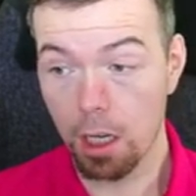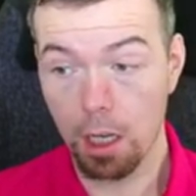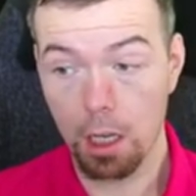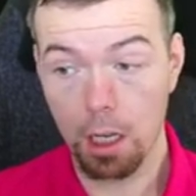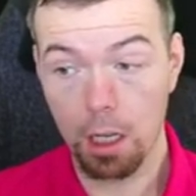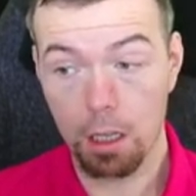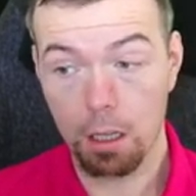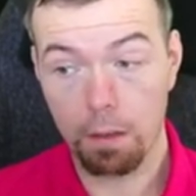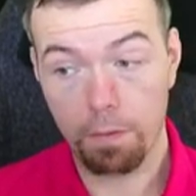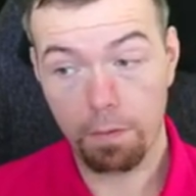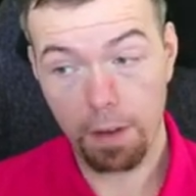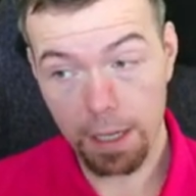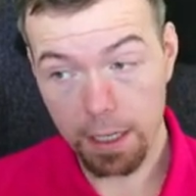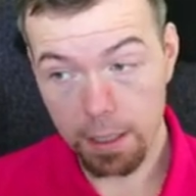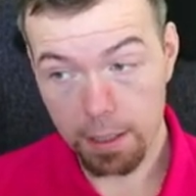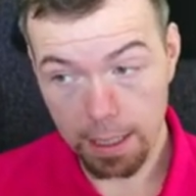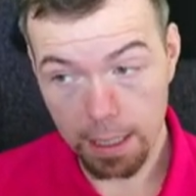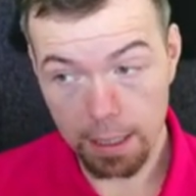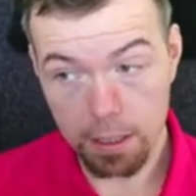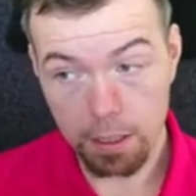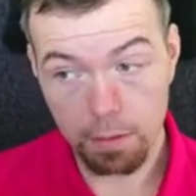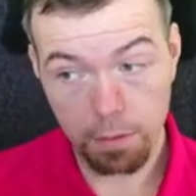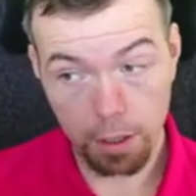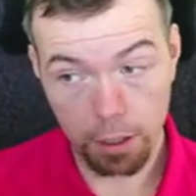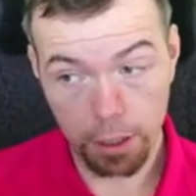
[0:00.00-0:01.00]
Defending
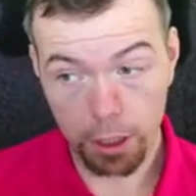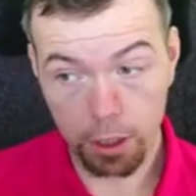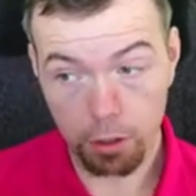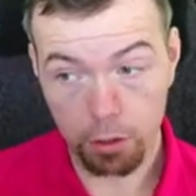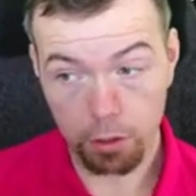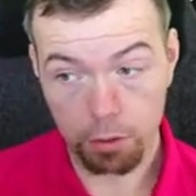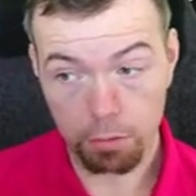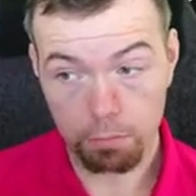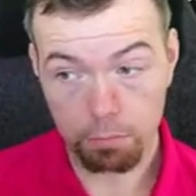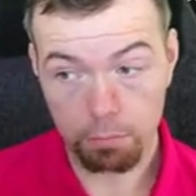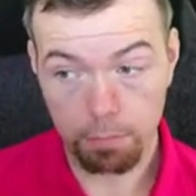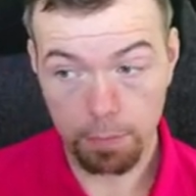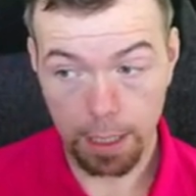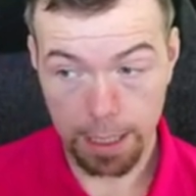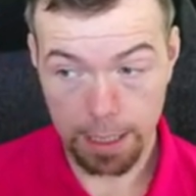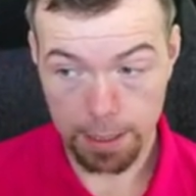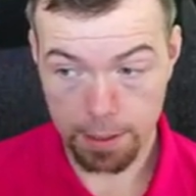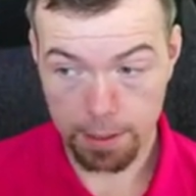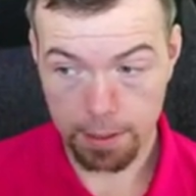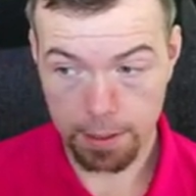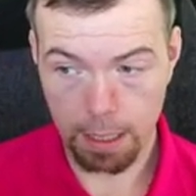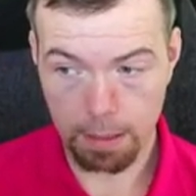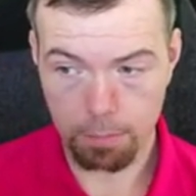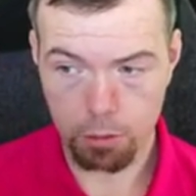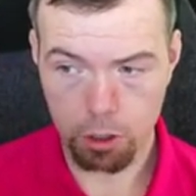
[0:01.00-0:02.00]
stats are very good.
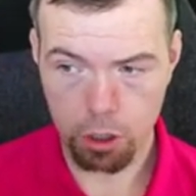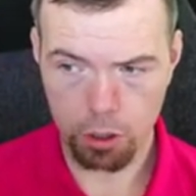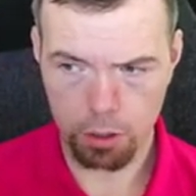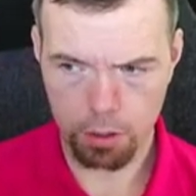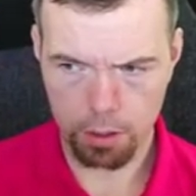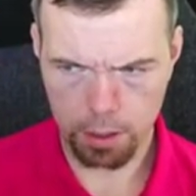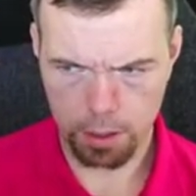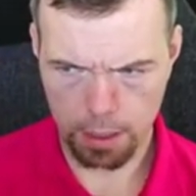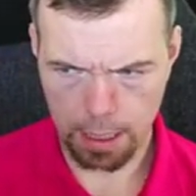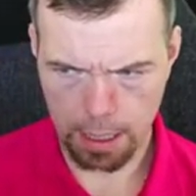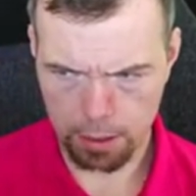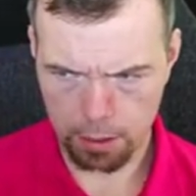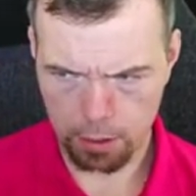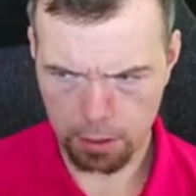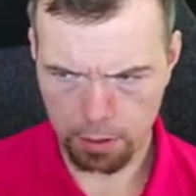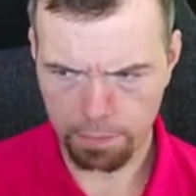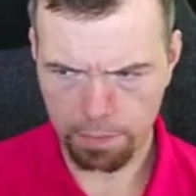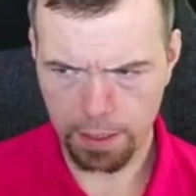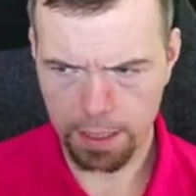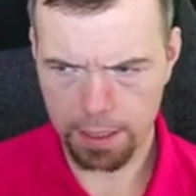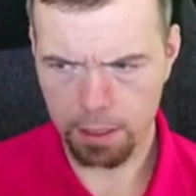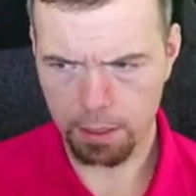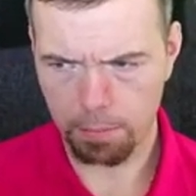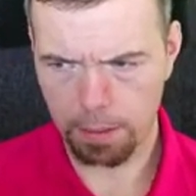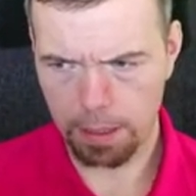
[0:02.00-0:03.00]
Interceptions,
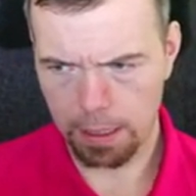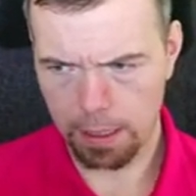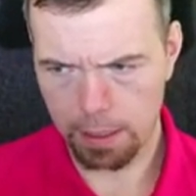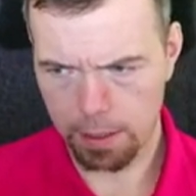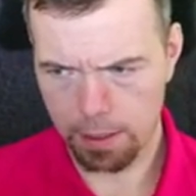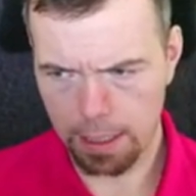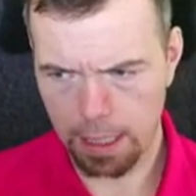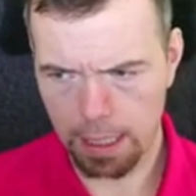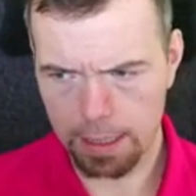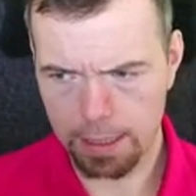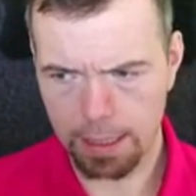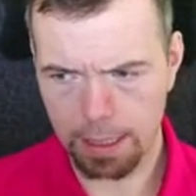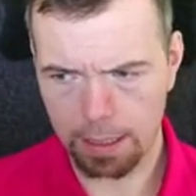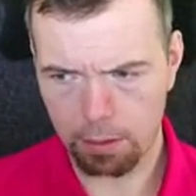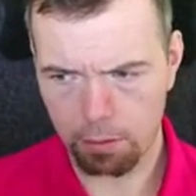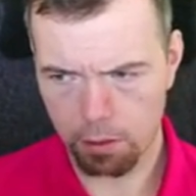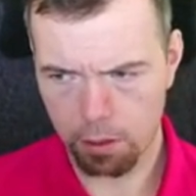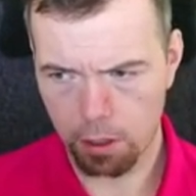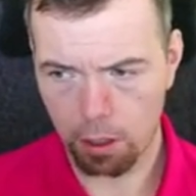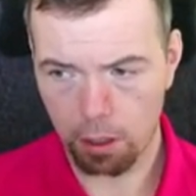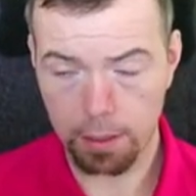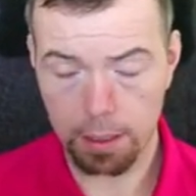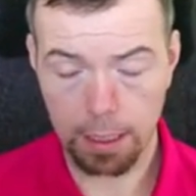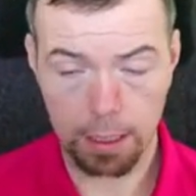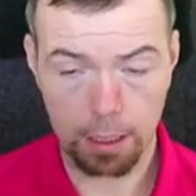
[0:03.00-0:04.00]
defense awareness, stand tackle,
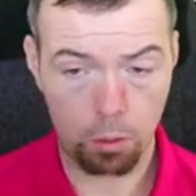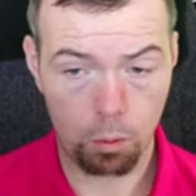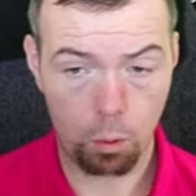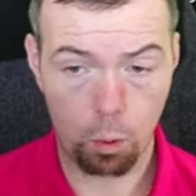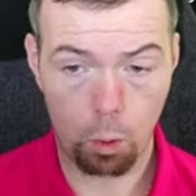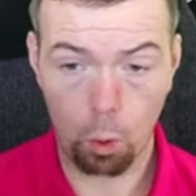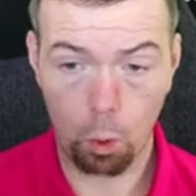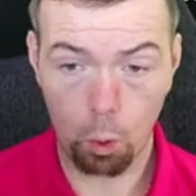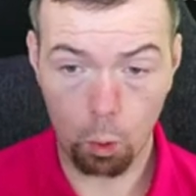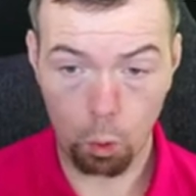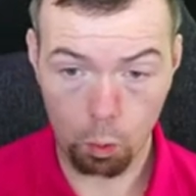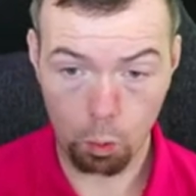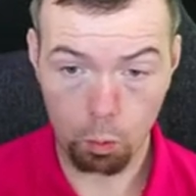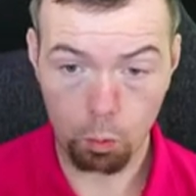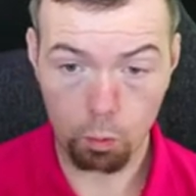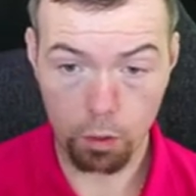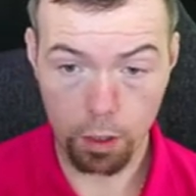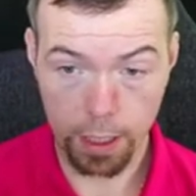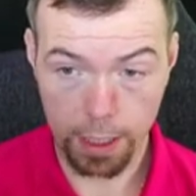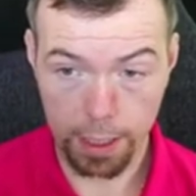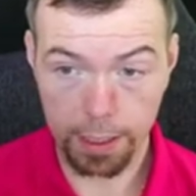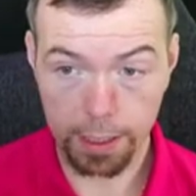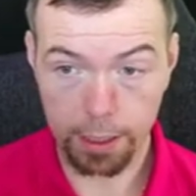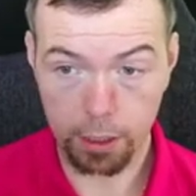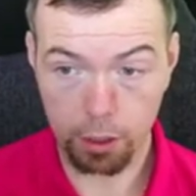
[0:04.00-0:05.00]
slide tackle, all
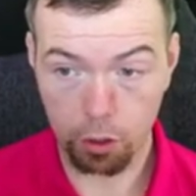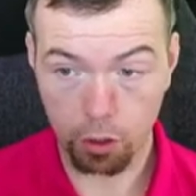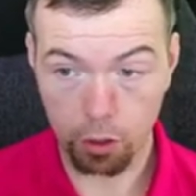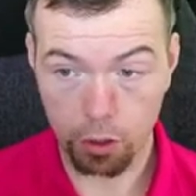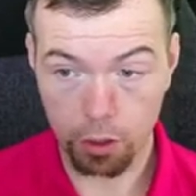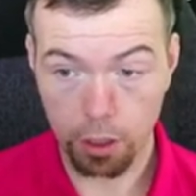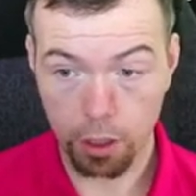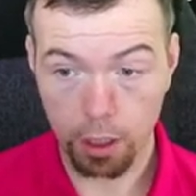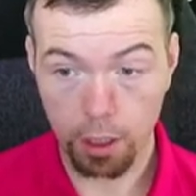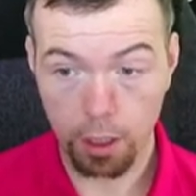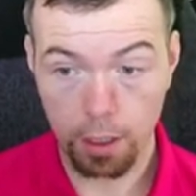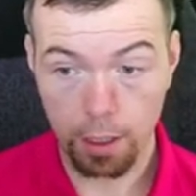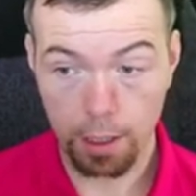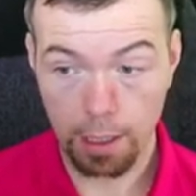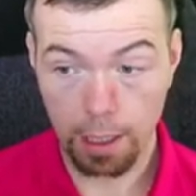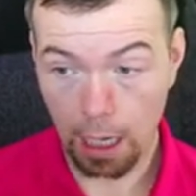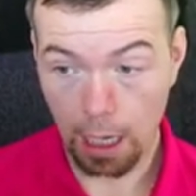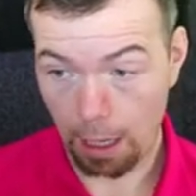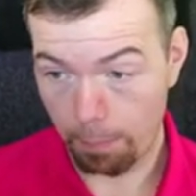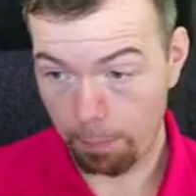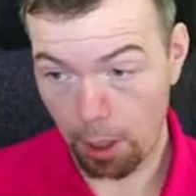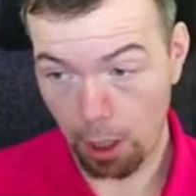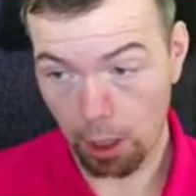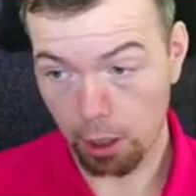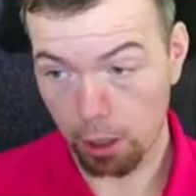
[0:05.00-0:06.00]
really good.
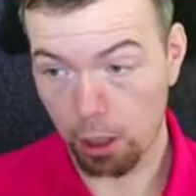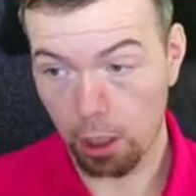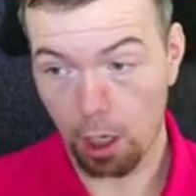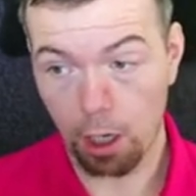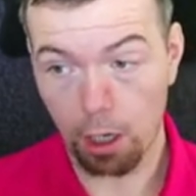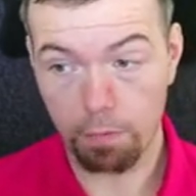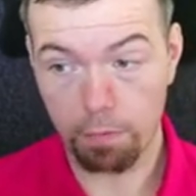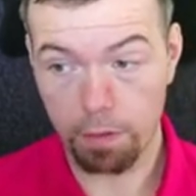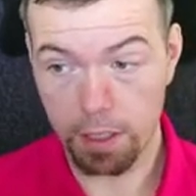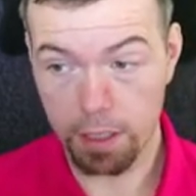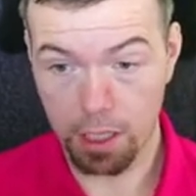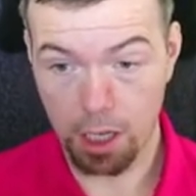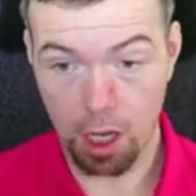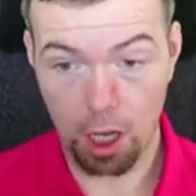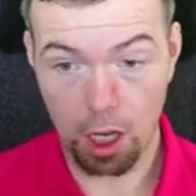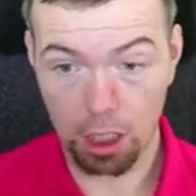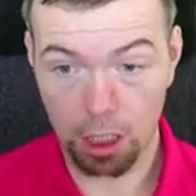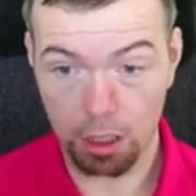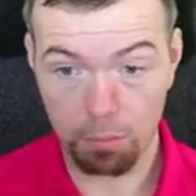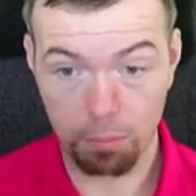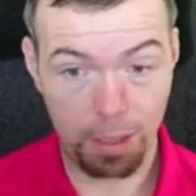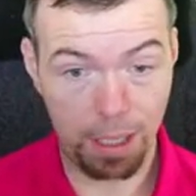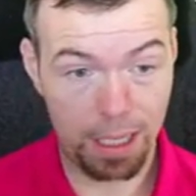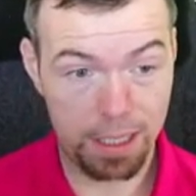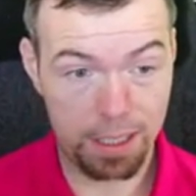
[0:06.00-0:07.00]
I'm not going to lie, if this car
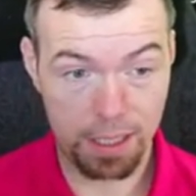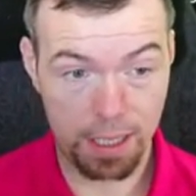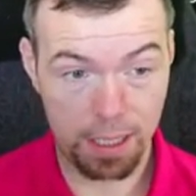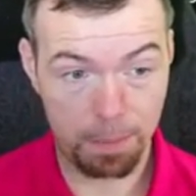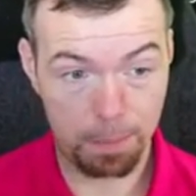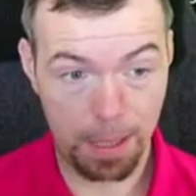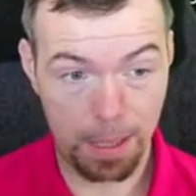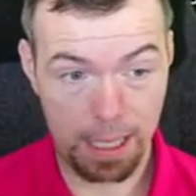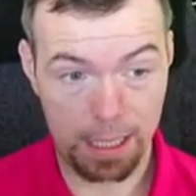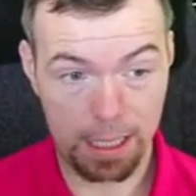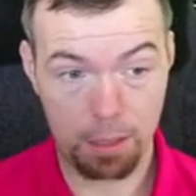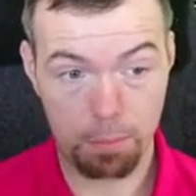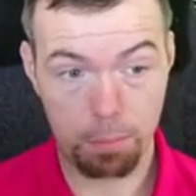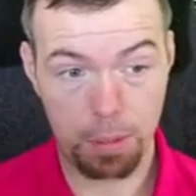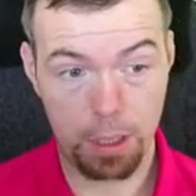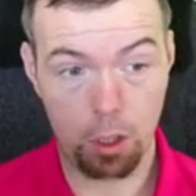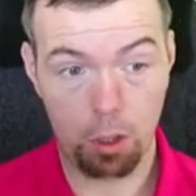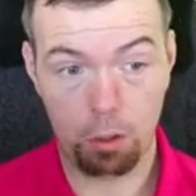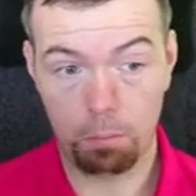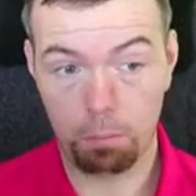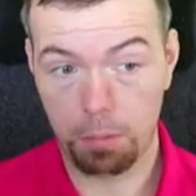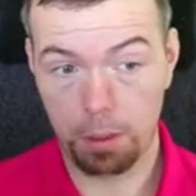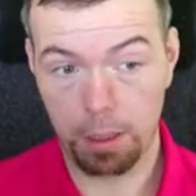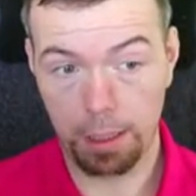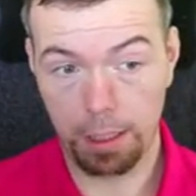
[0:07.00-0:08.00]
could play centre back, it'd be
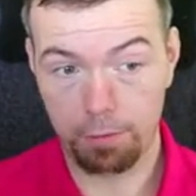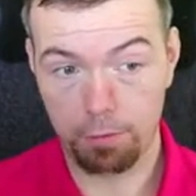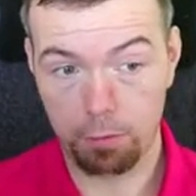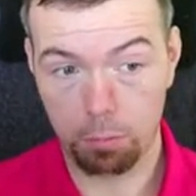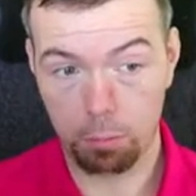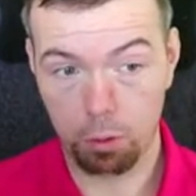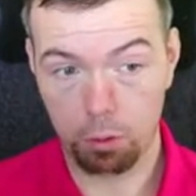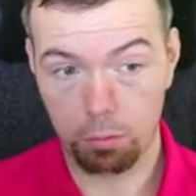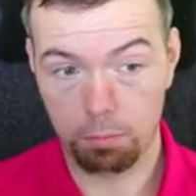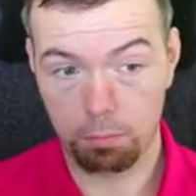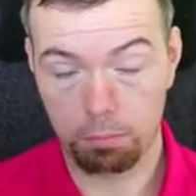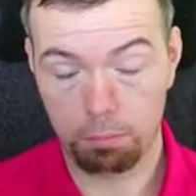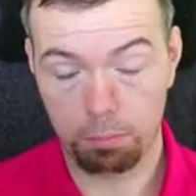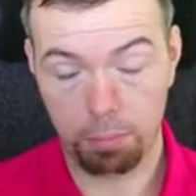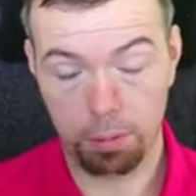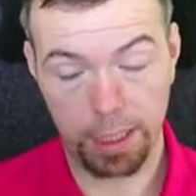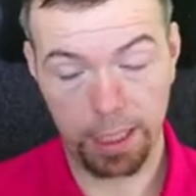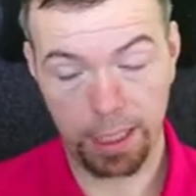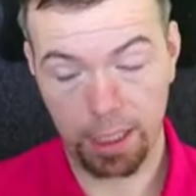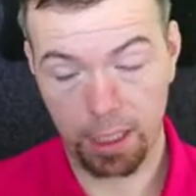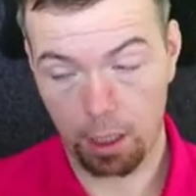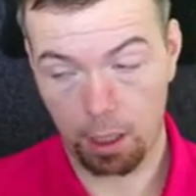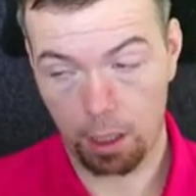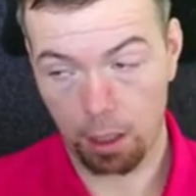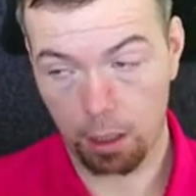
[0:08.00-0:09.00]
unbelievable, but
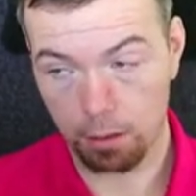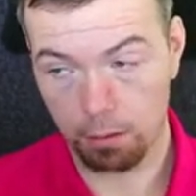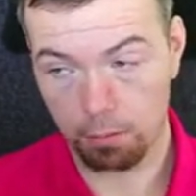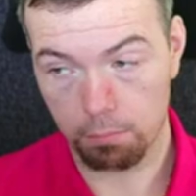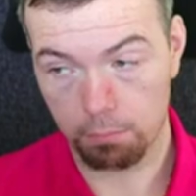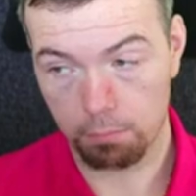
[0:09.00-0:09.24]
it can't.